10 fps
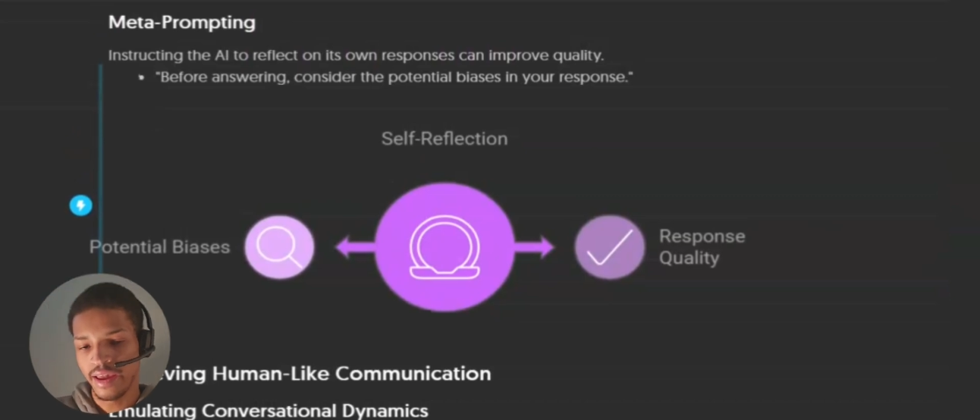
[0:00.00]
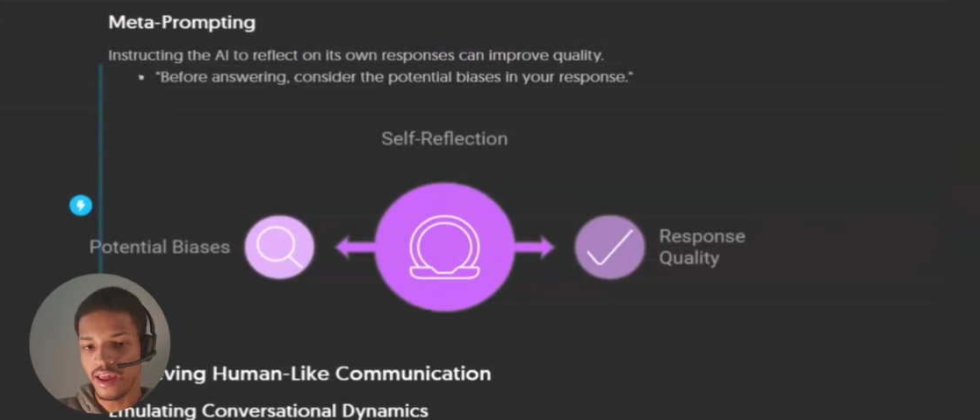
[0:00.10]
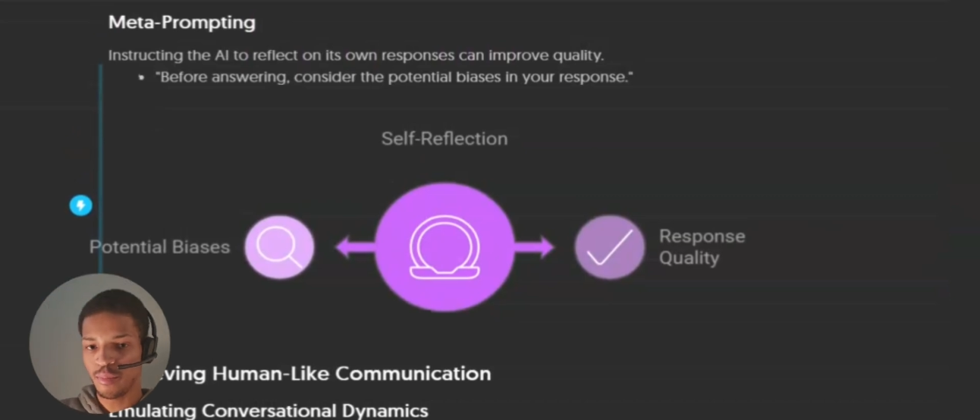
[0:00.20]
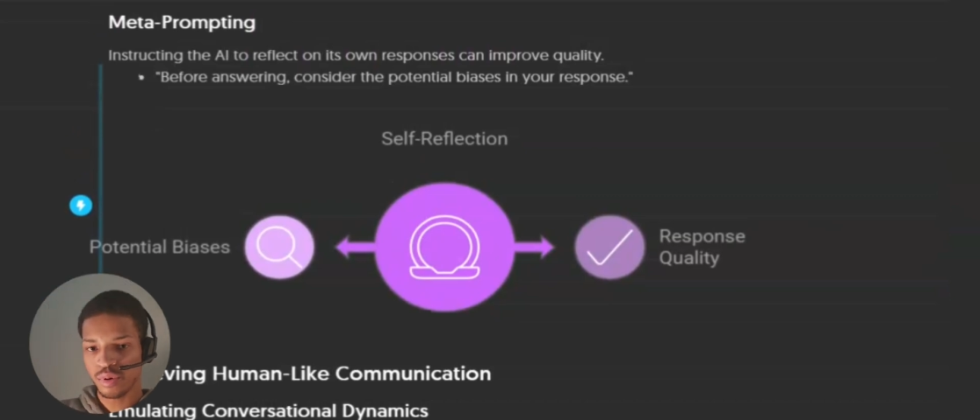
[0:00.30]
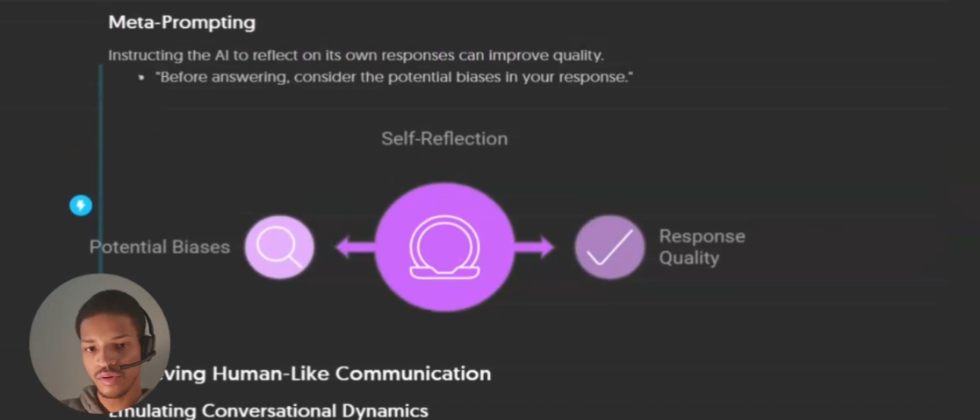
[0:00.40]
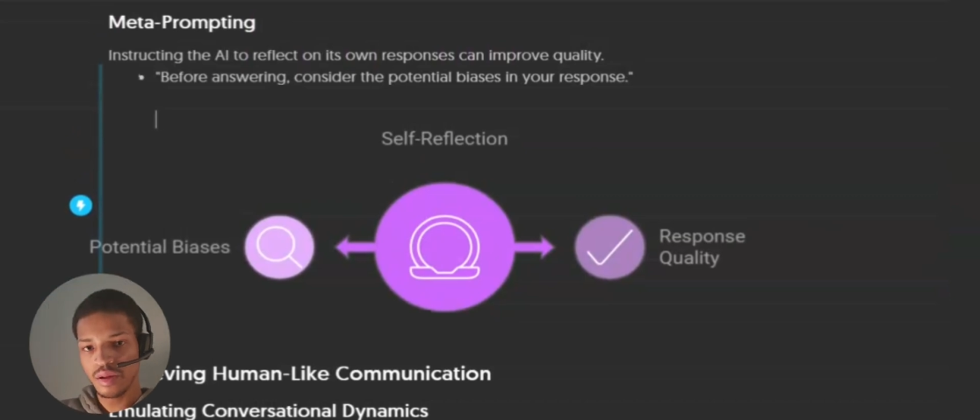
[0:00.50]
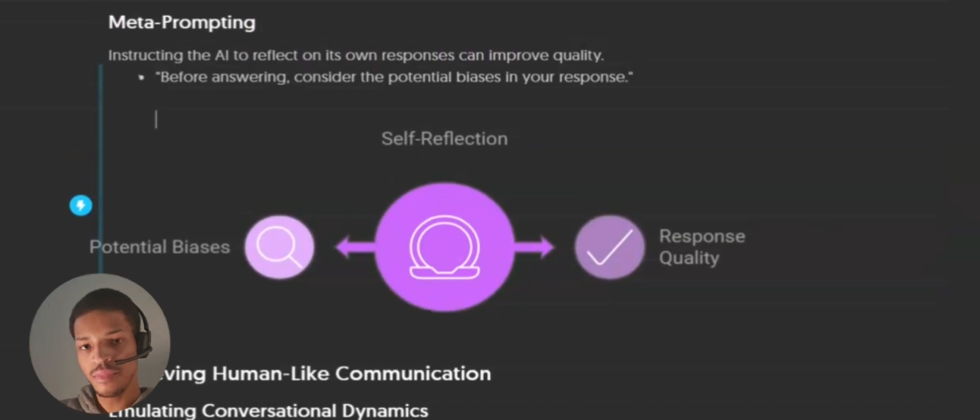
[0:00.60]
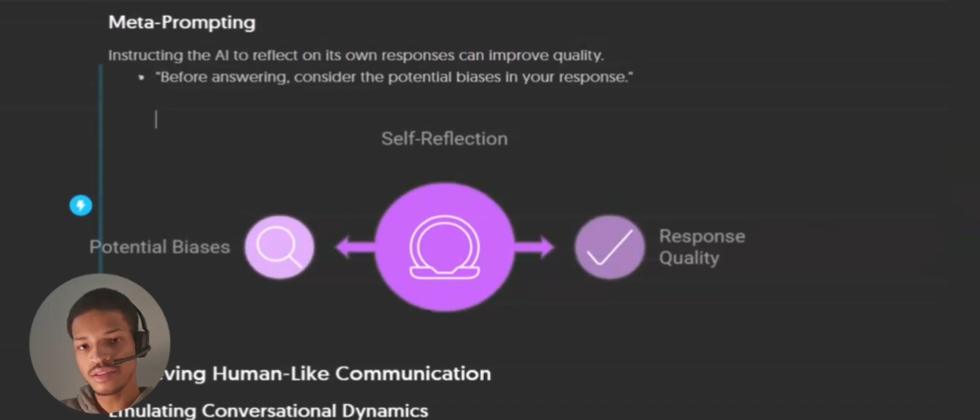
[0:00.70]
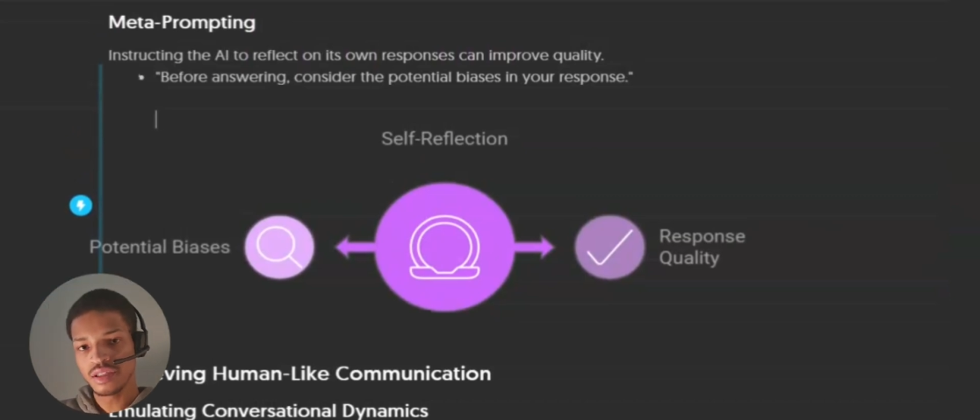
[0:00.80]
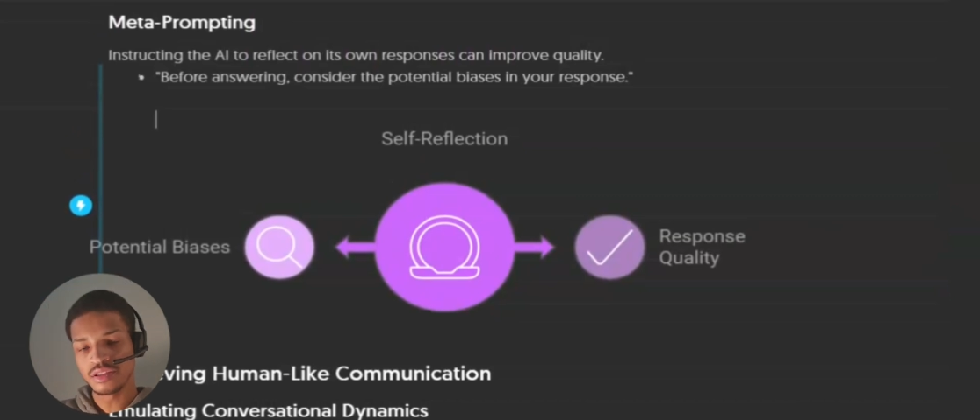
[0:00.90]
it pretty
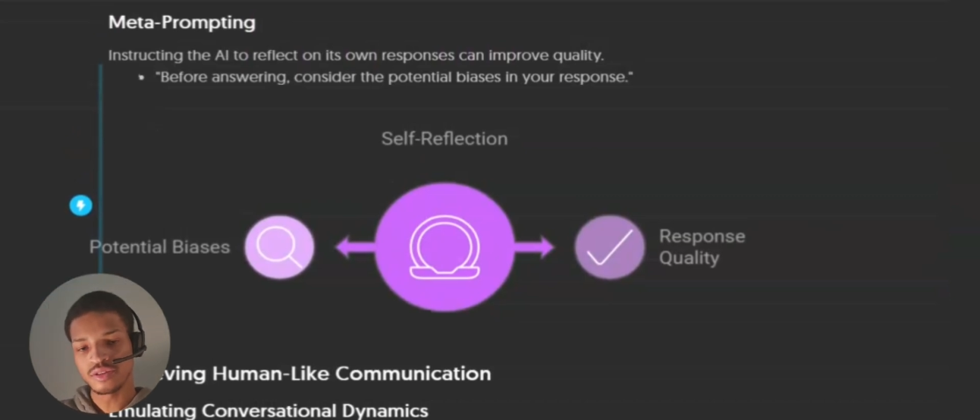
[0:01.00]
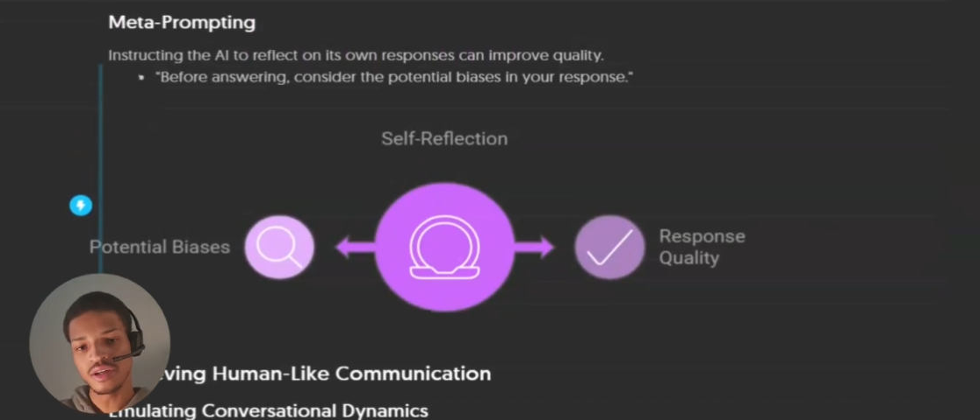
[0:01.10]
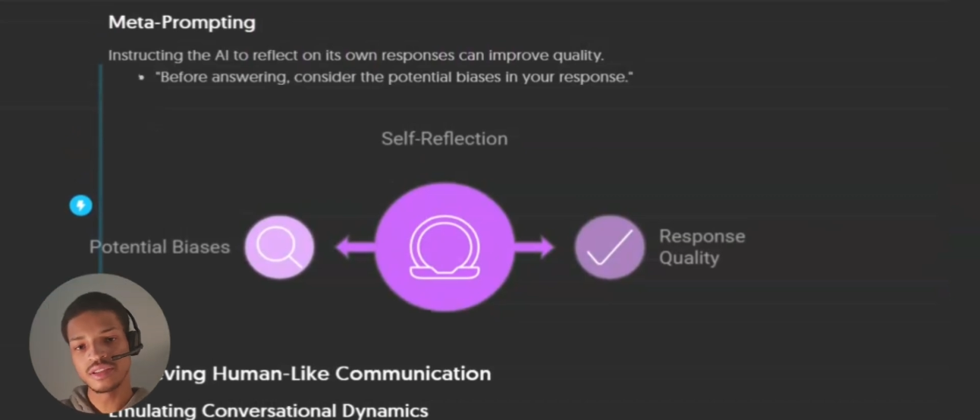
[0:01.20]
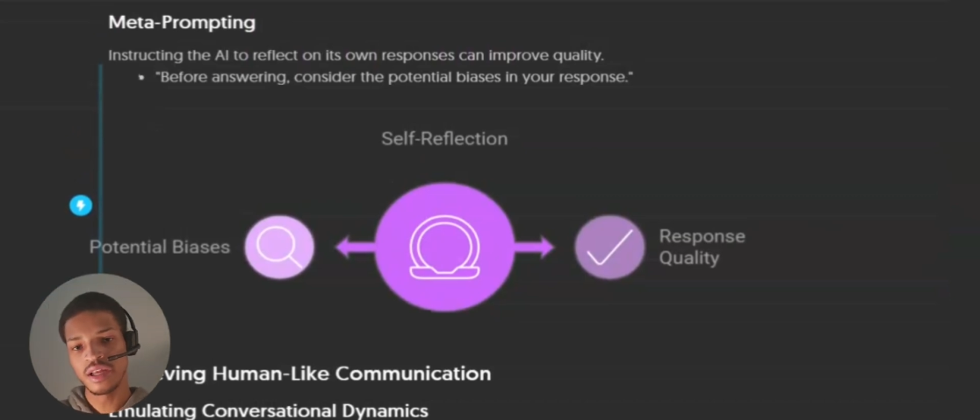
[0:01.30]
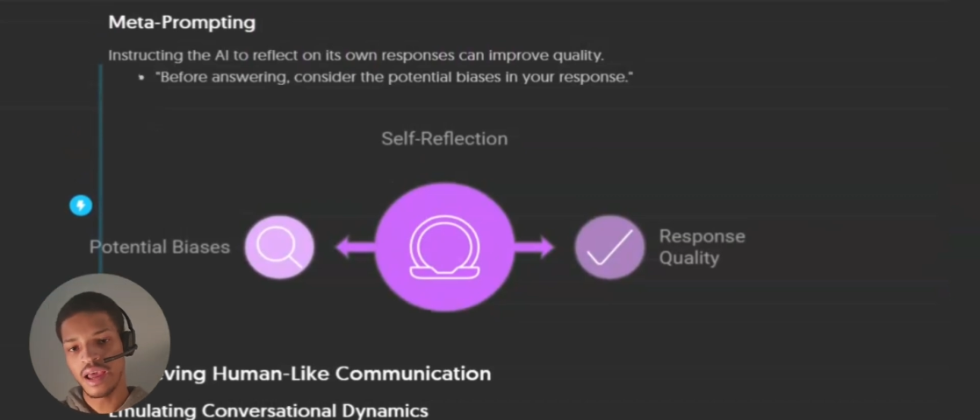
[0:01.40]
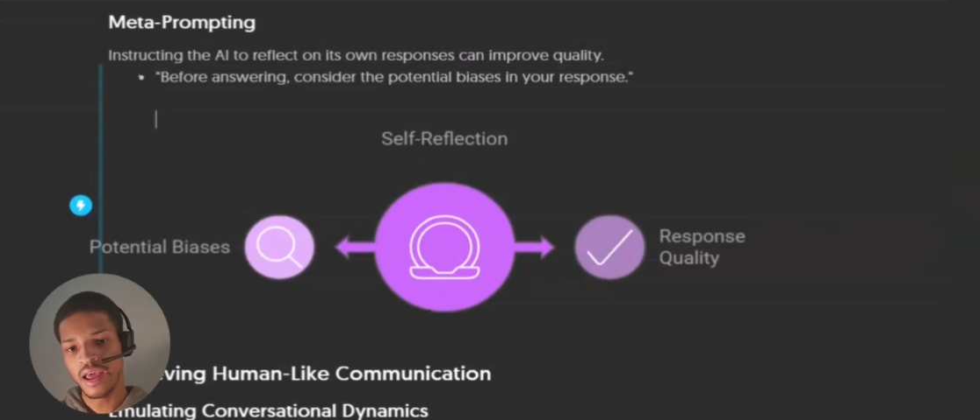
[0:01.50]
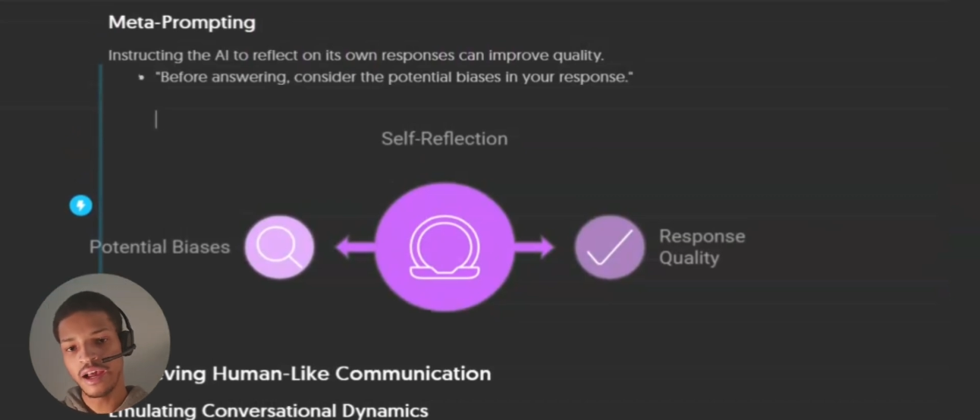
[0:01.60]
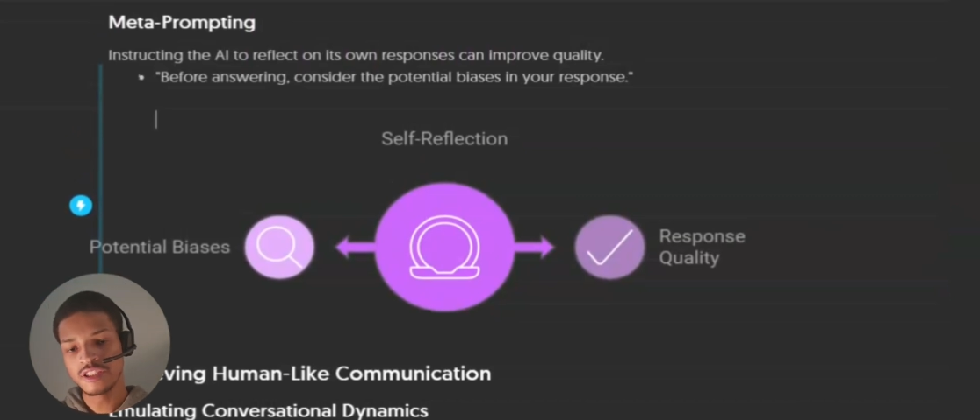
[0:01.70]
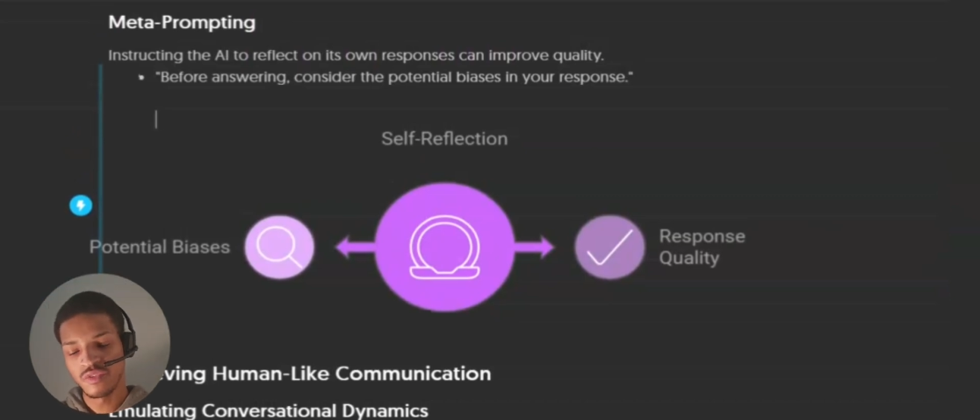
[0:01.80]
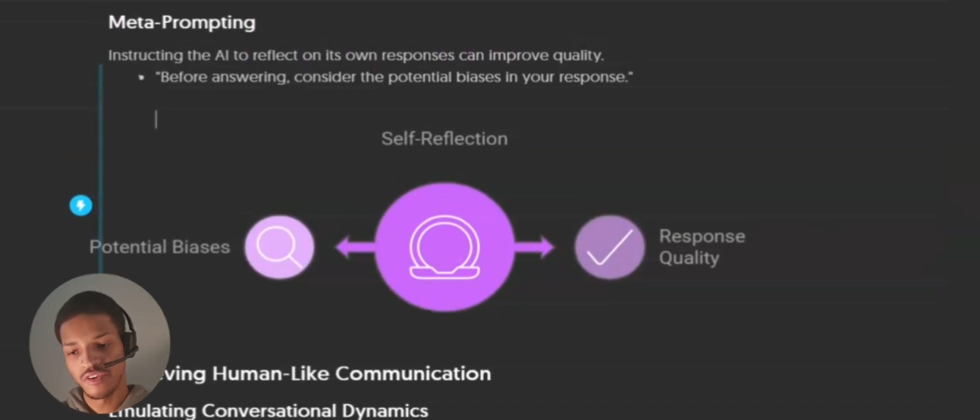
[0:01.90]
much instructs the AI
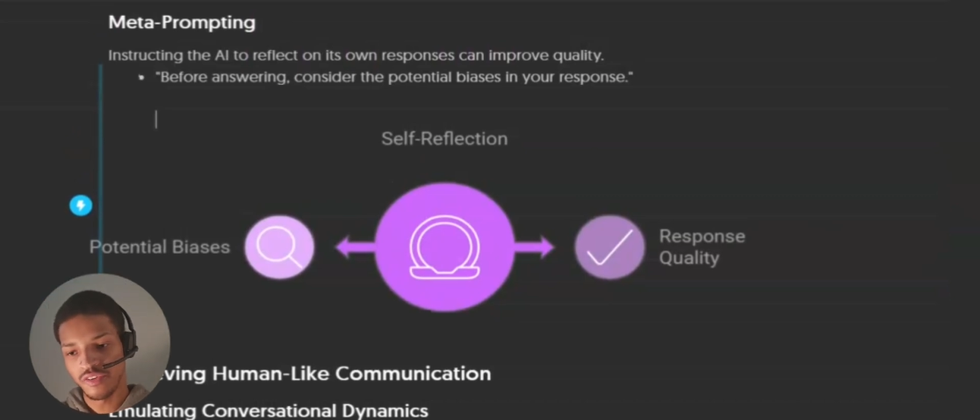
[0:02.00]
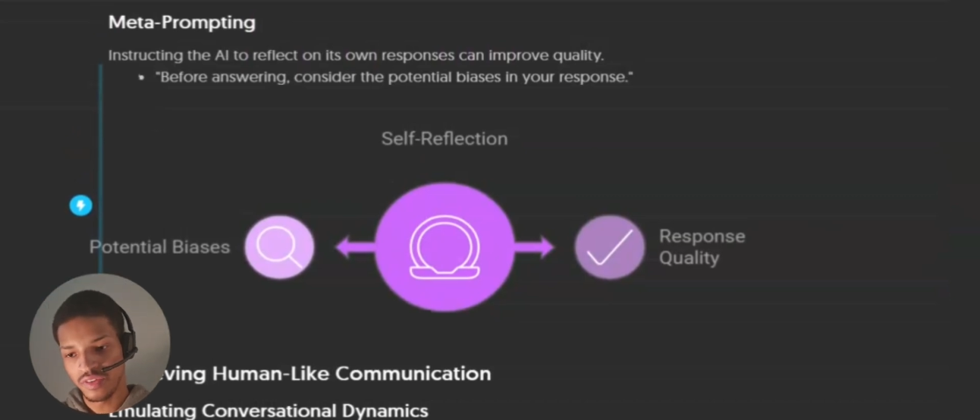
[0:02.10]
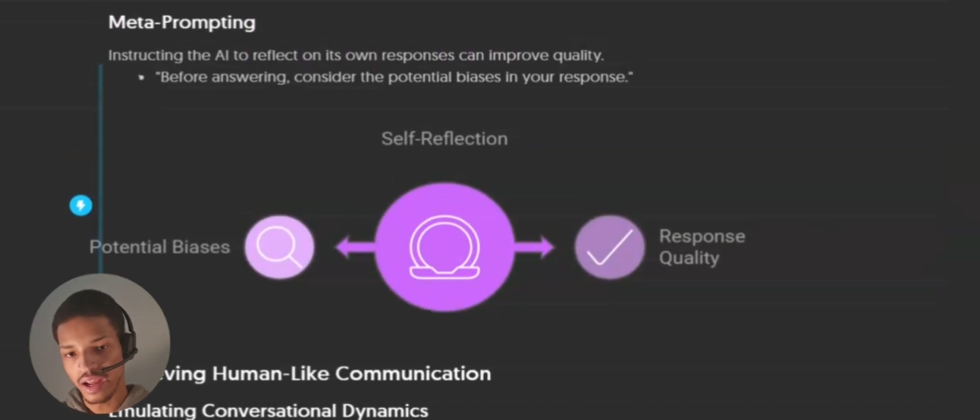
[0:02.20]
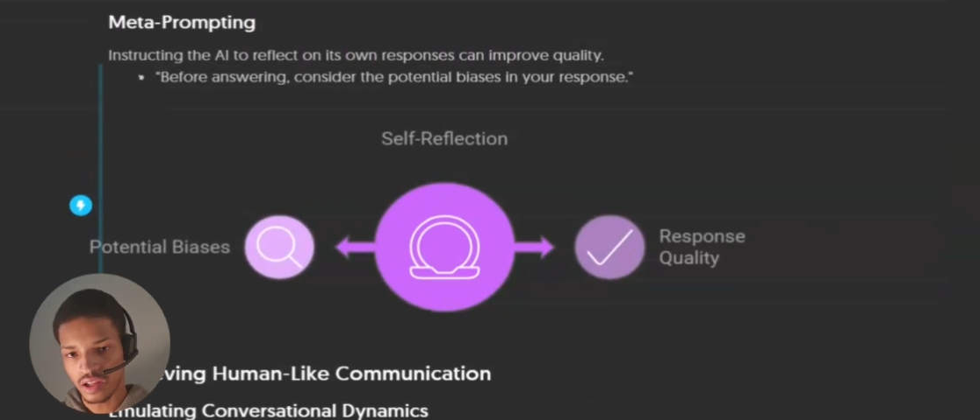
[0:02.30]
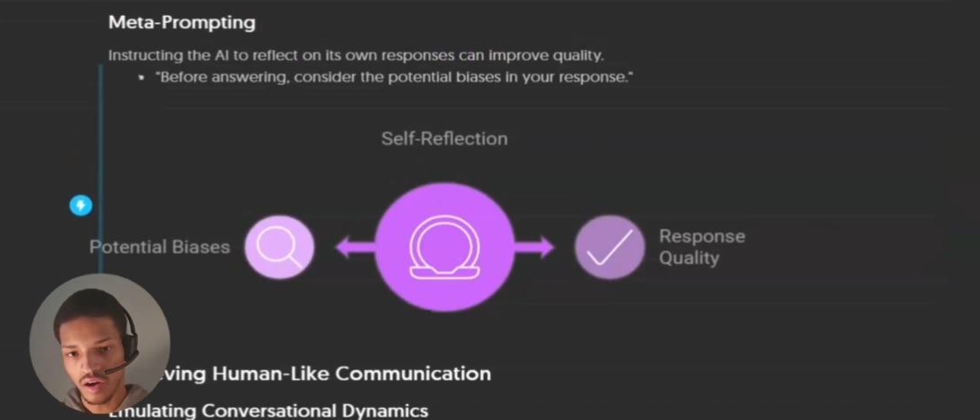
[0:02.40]
to reflect